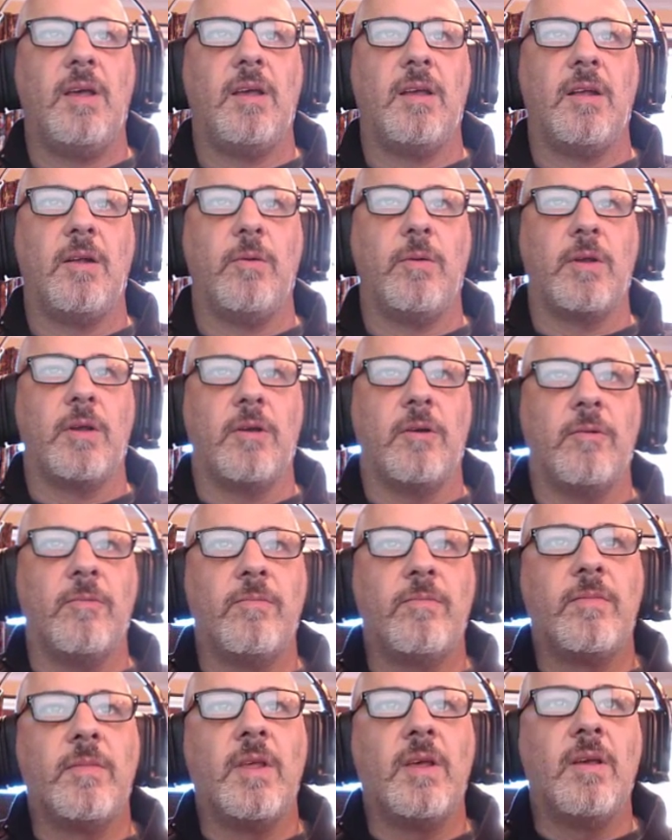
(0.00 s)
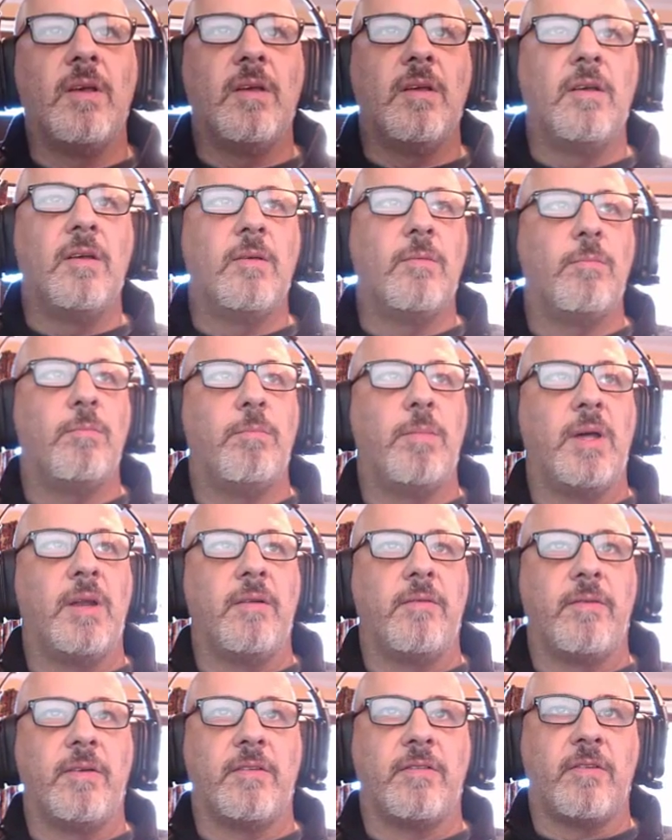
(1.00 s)
Here we go.
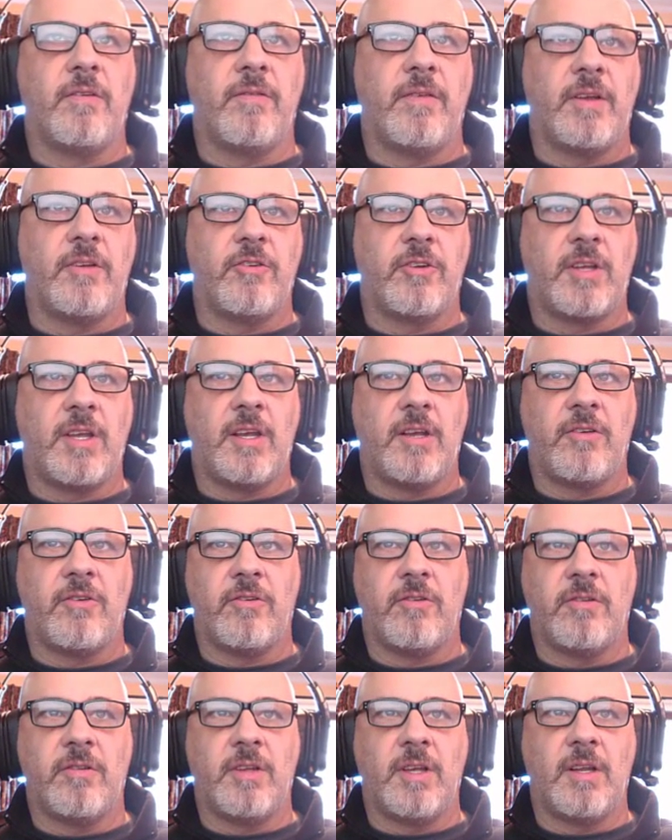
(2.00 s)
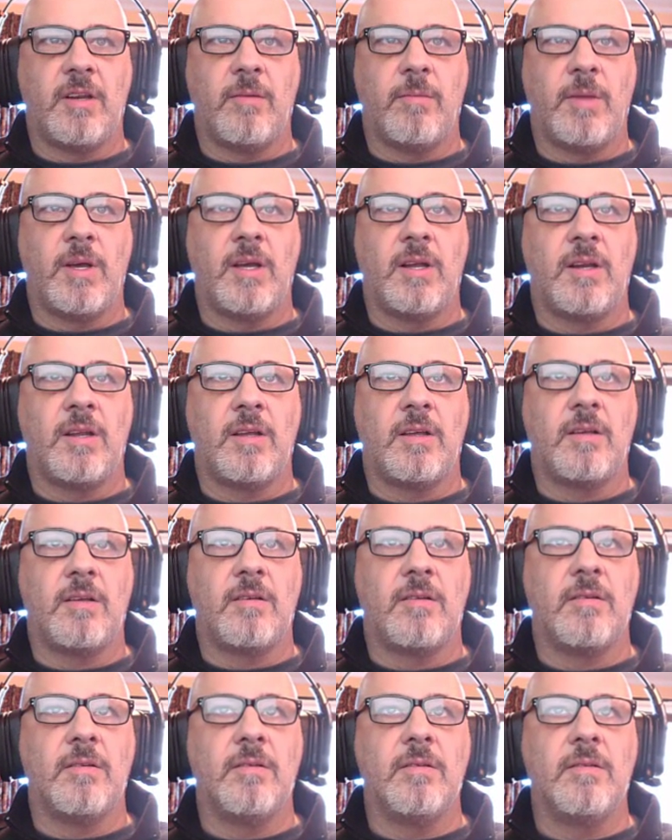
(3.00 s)
Benefits of educational data
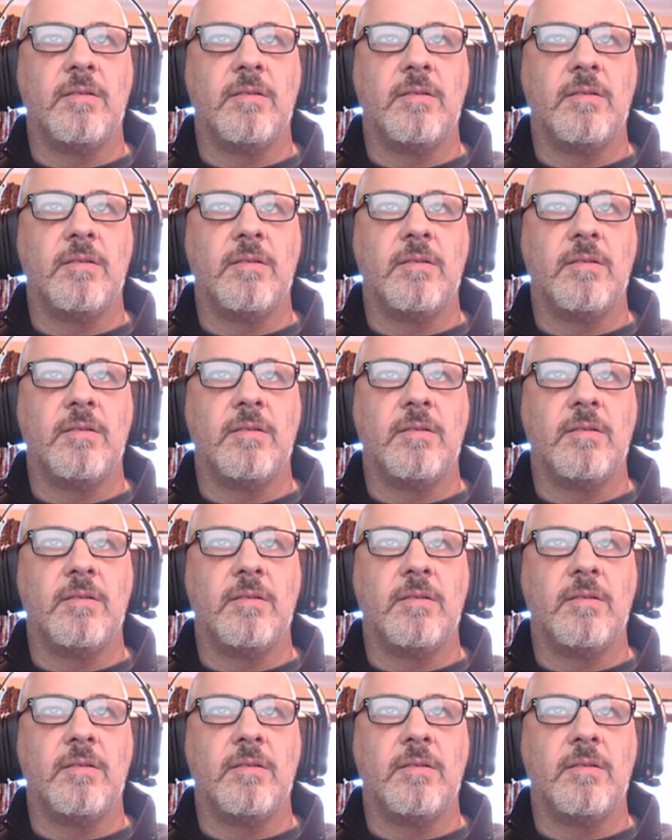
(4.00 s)
mining.